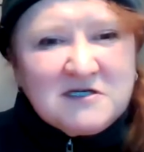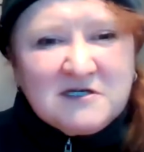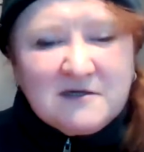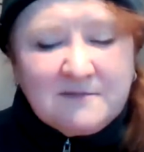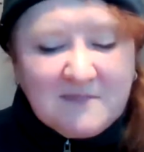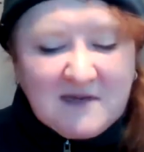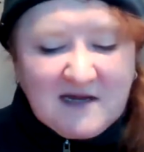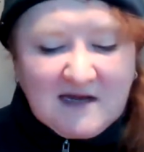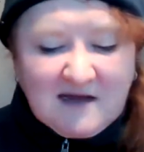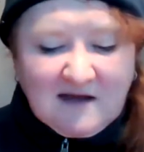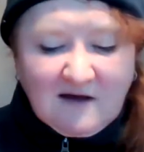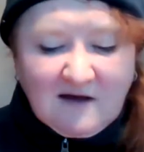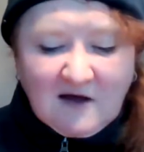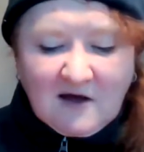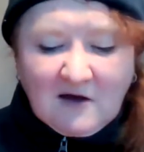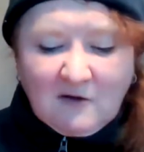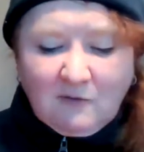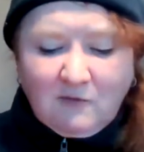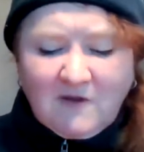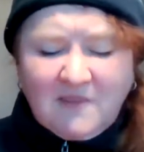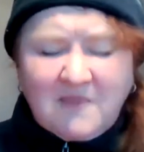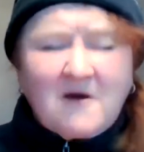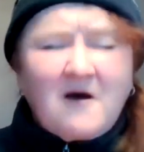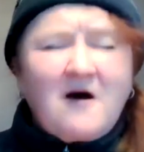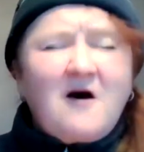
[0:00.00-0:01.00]
to me
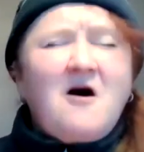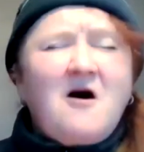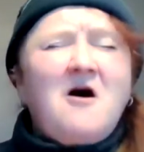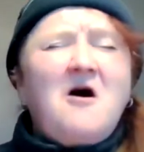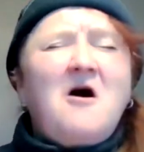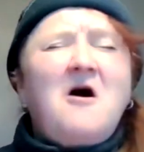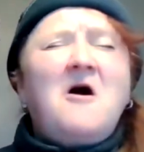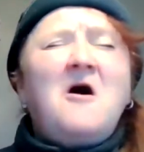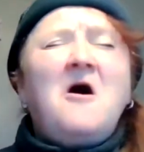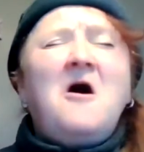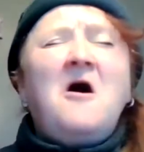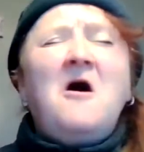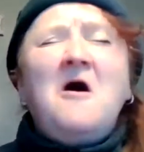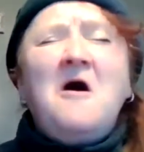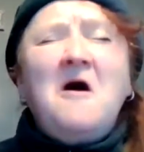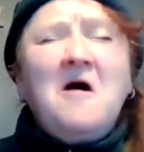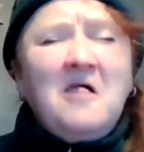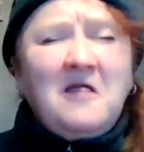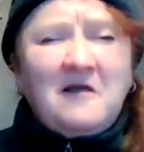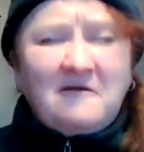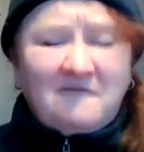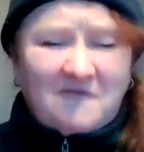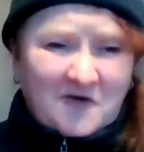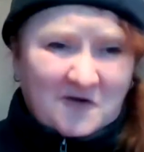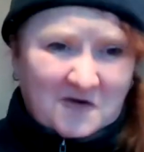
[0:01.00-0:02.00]
with
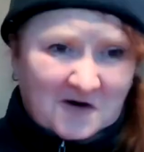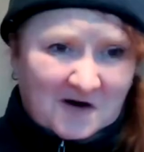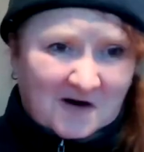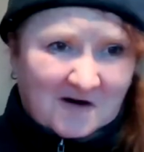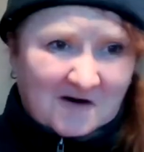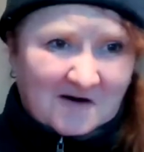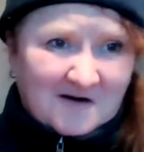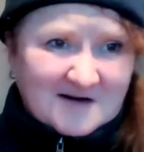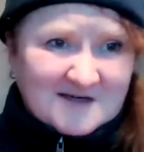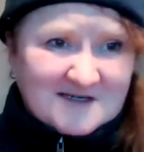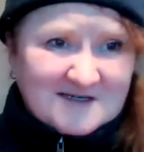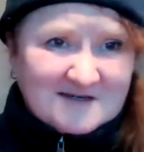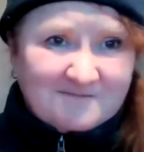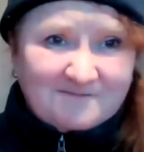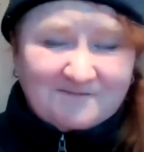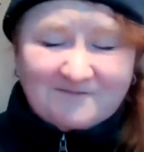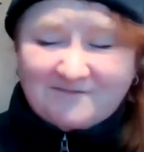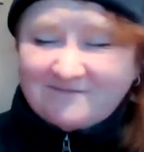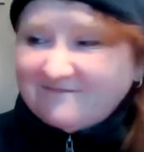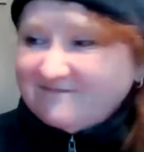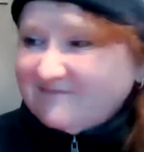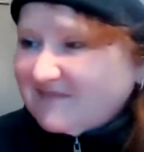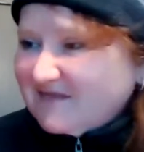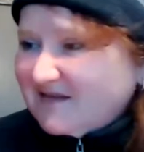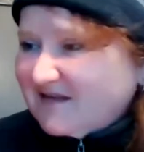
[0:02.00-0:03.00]
all of your heart.
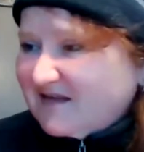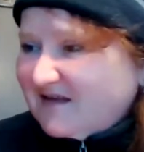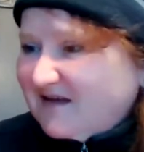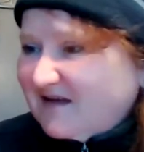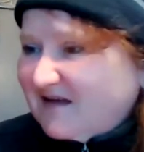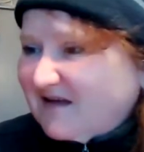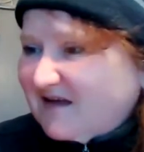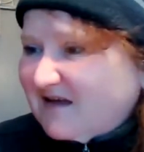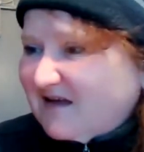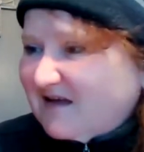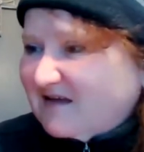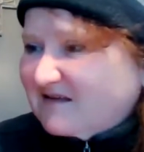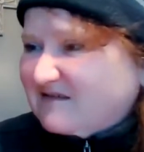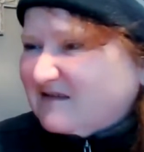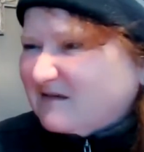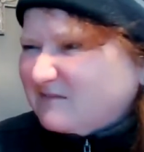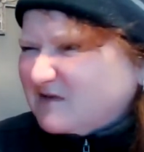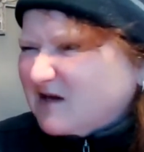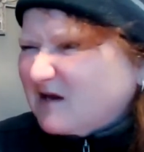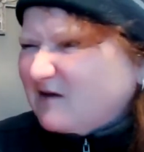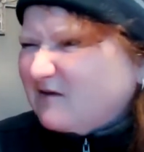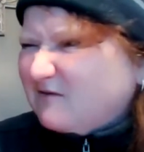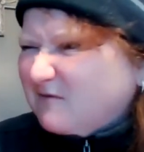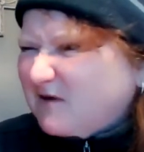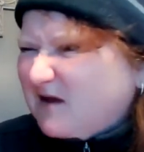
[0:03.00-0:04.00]
And
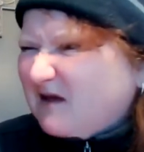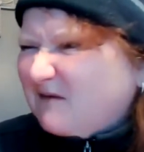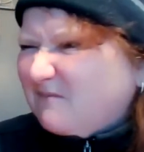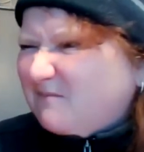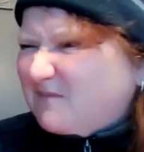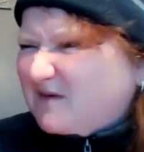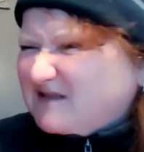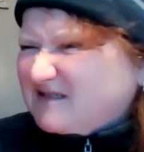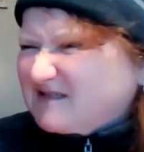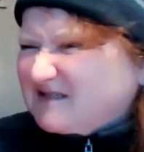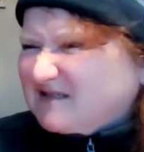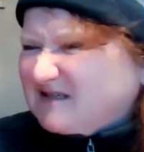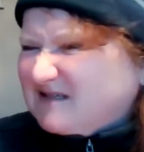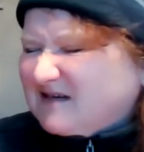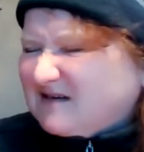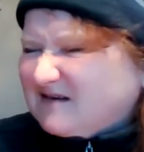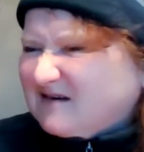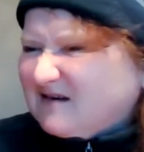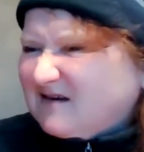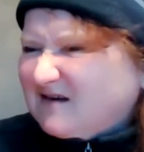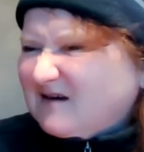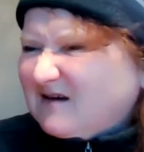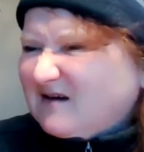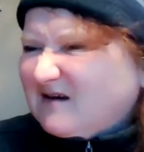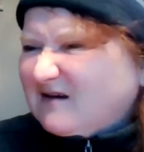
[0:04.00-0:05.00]
sometimes we get busy and
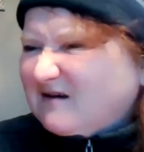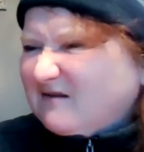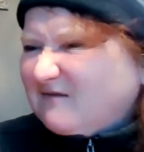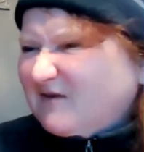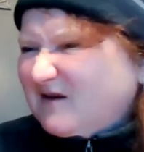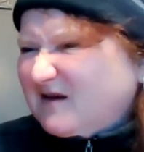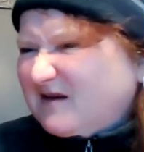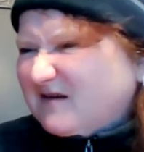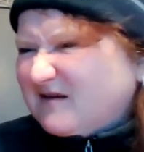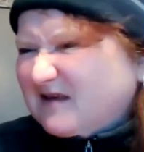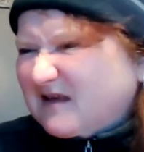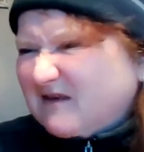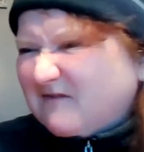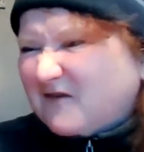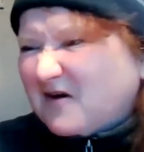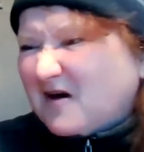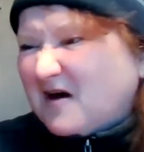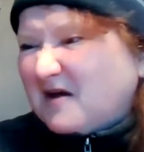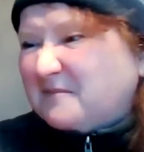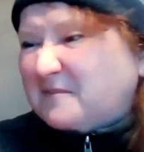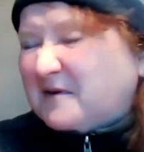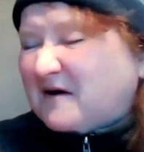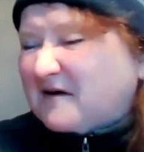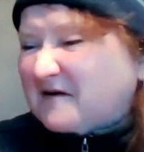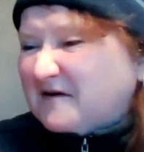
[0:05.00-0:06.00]
we just give
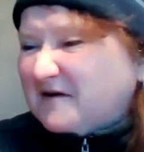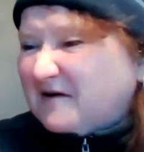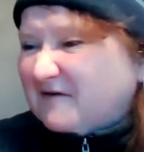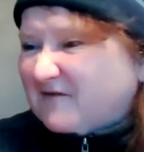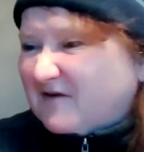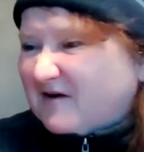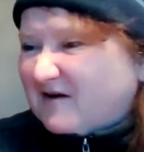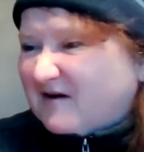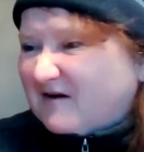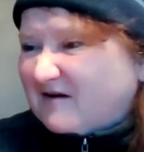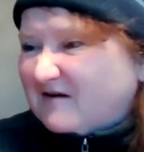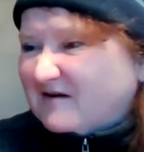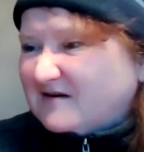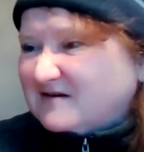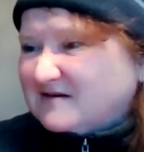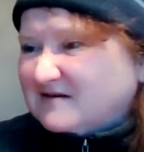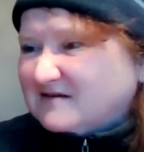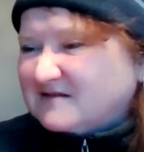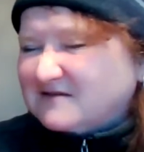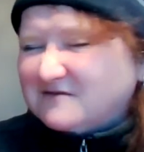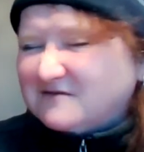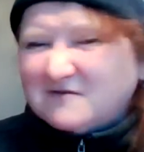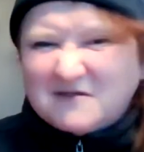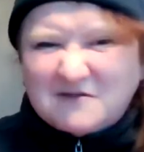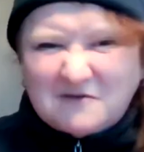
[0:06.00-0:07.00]
God part of our heart.
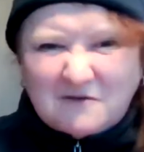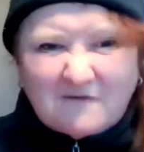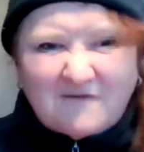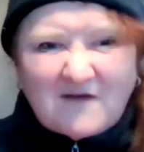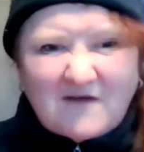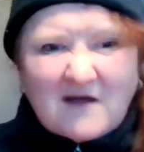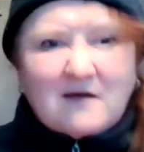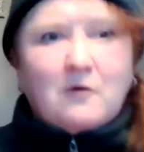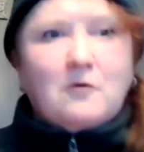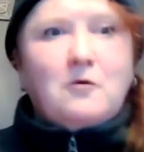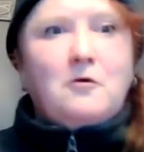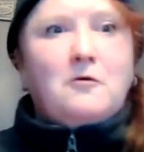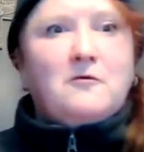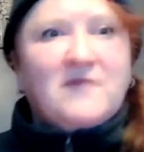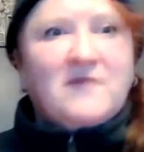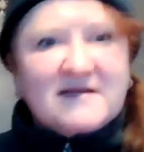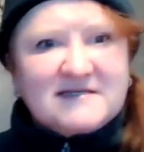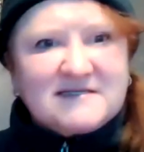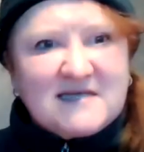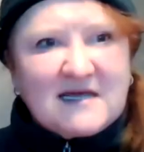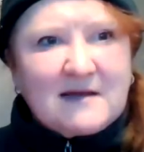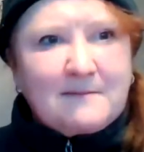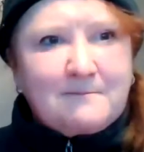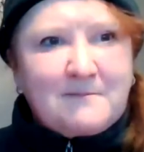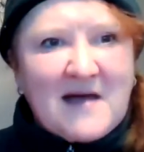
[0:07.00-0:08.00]
So it's sort of like, oh, let's
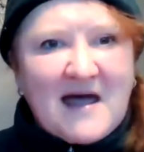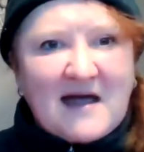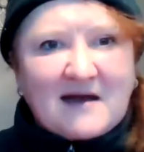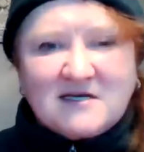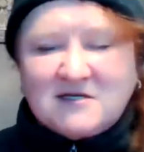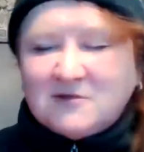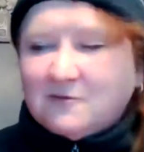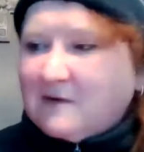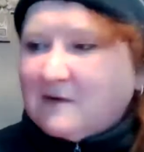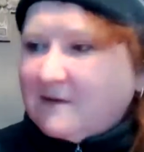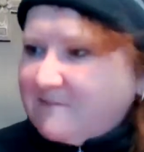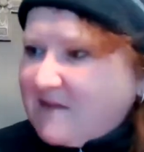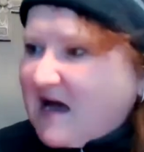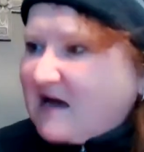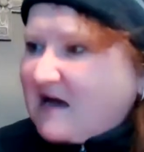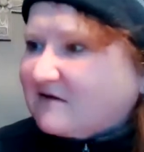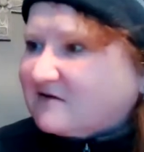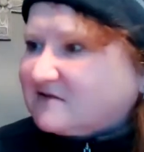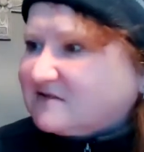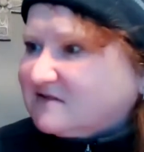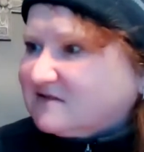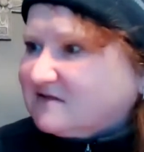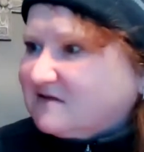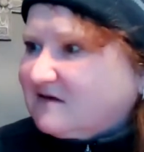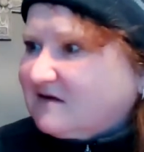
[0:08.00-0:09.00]
get back to what matters,
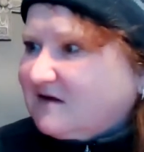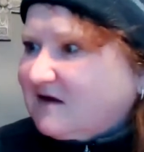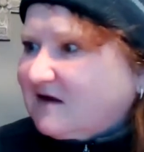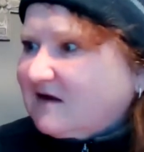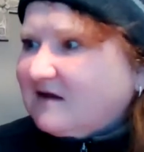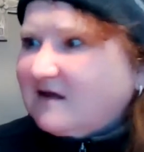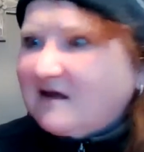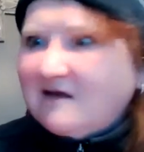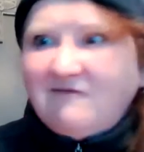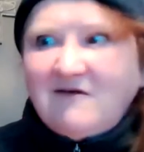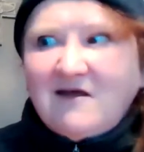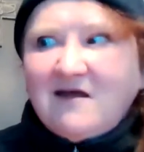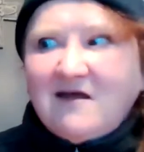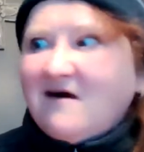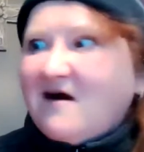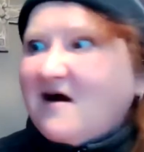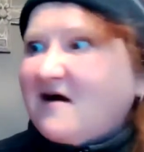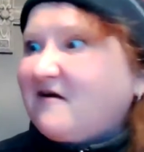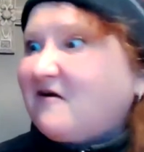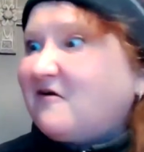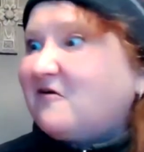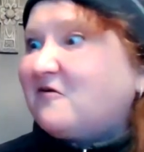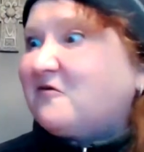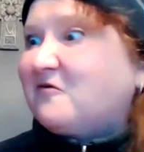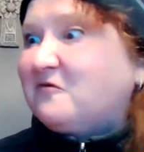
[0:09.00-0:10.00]
giving God
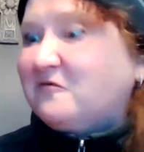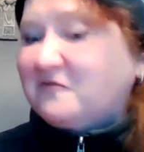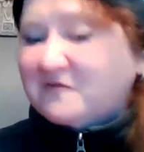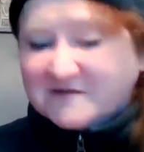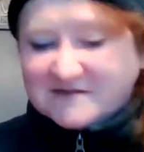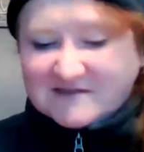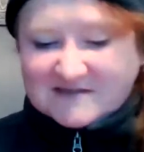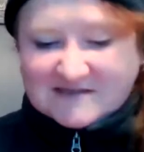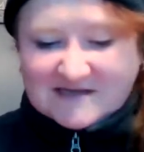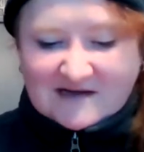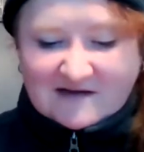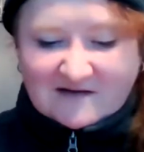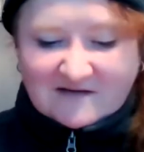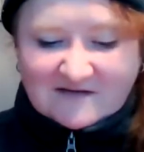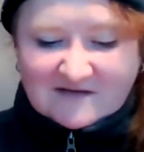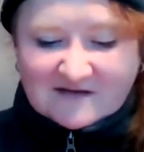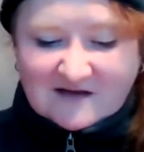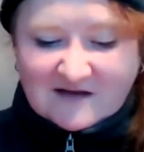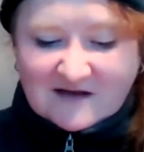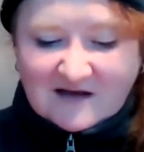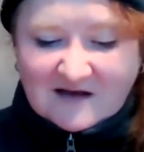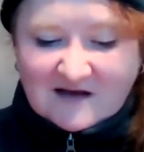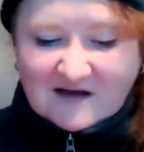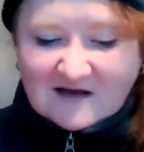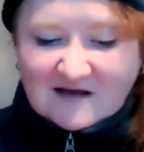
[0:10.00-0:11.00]
our whole selves.
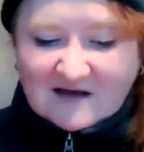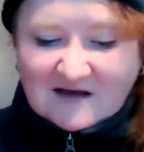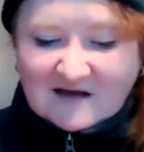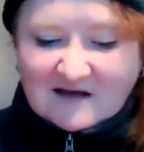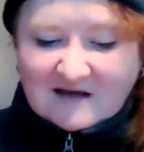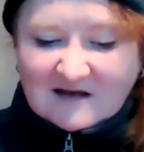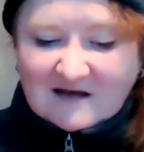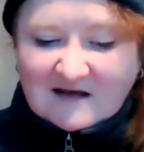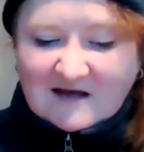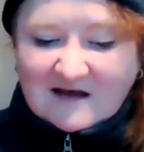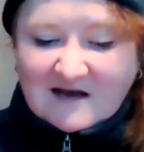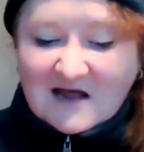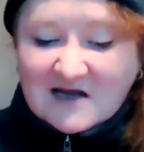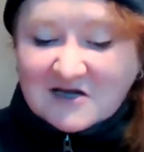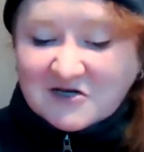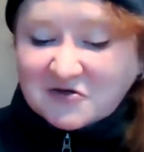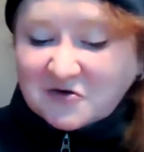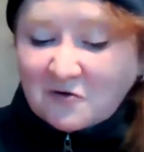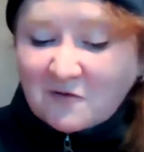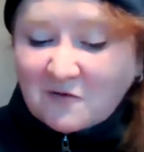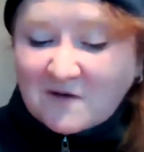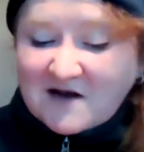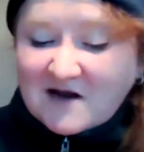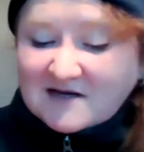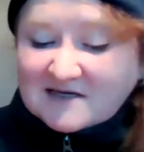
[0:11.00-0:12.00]
And
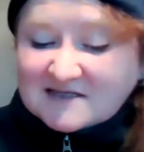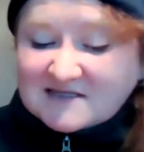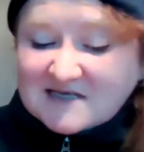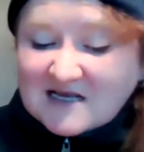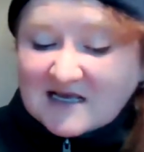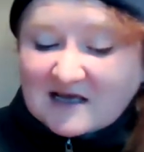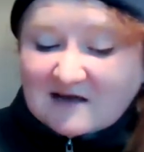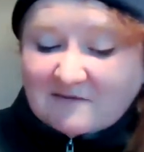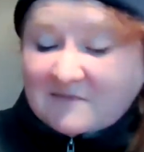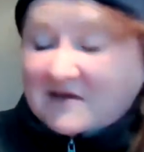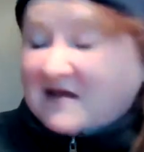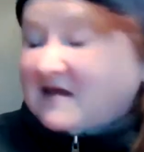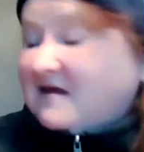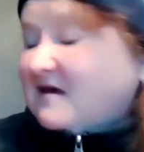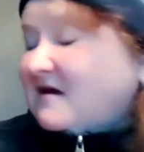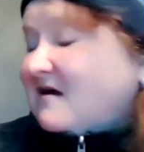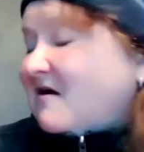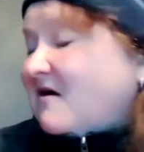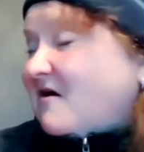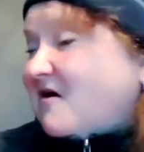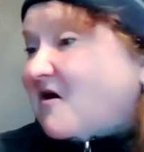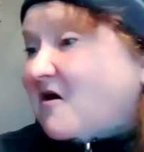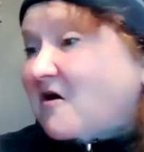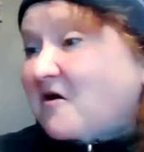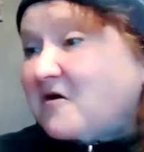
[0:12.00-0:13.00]
Joel went on to say, give me
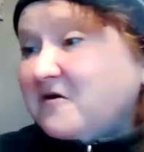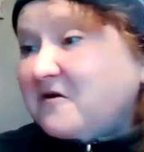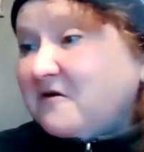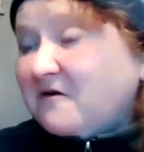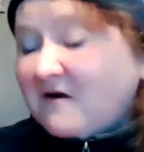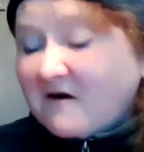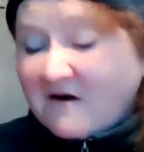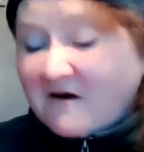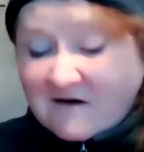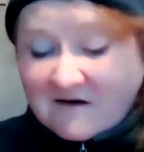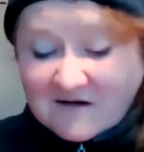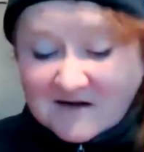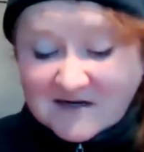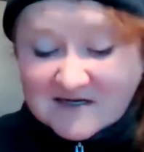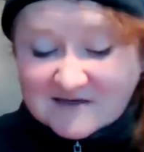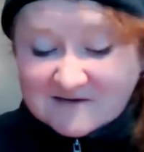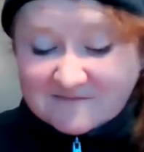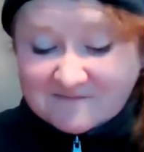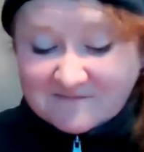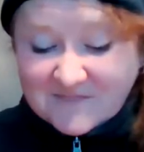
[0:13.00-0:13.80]
all your heart